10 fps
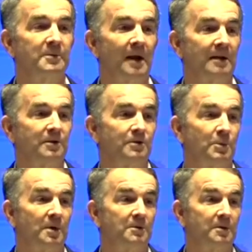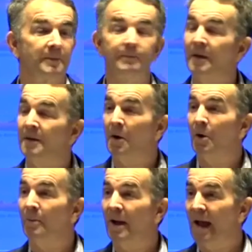And I just want to,
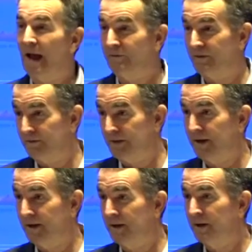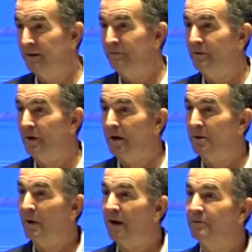on behalf of a very
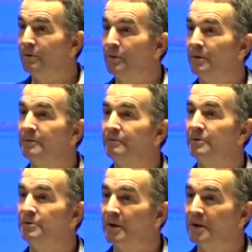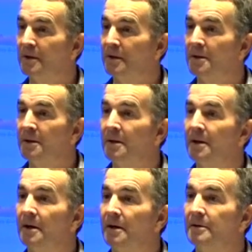grateful Virginia,
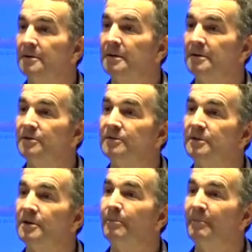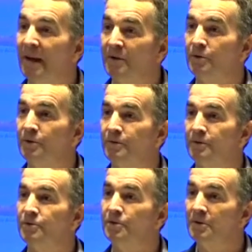just commend you for
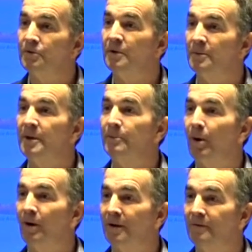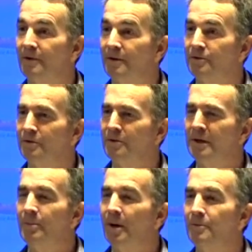choosing to be part of that village. So
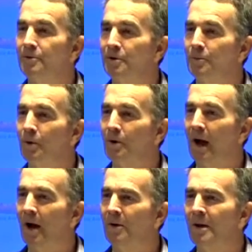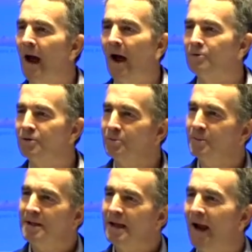keep up the good work. I'll just
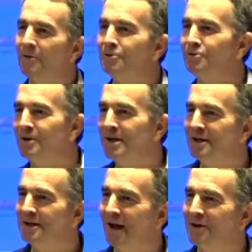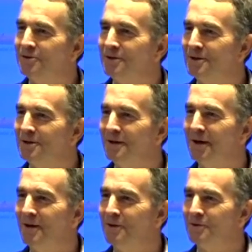be down the street next year,
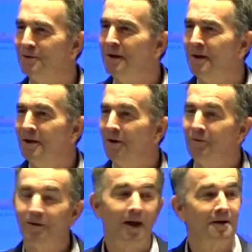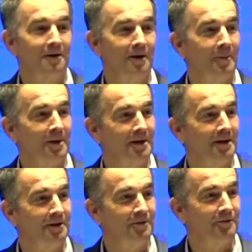so hopefully I can come at
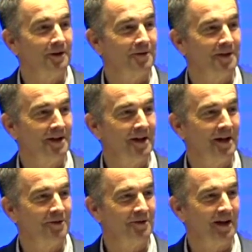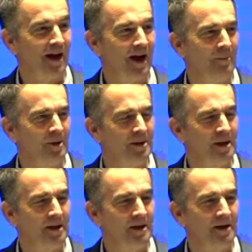least visit and say hi. But
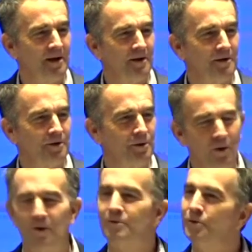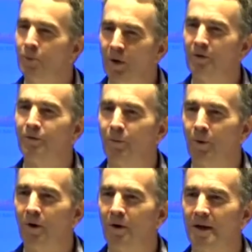you all do wonderful
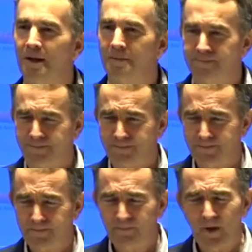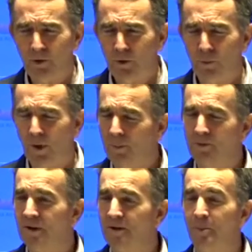work, and you
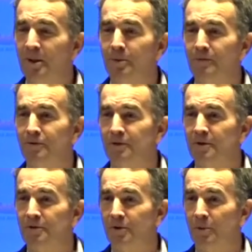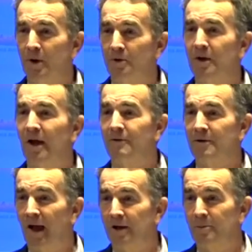represent the people of Virginia so well. You have a
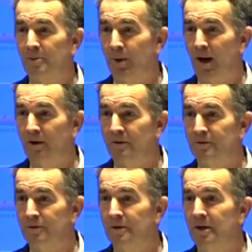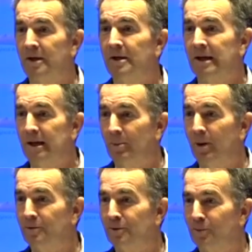lot to be proud of. So keep
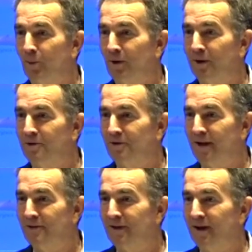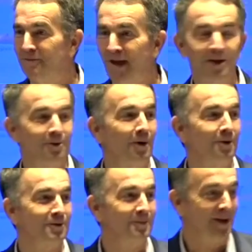up the good work and stay safe. Thank you all
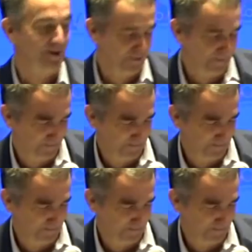so much.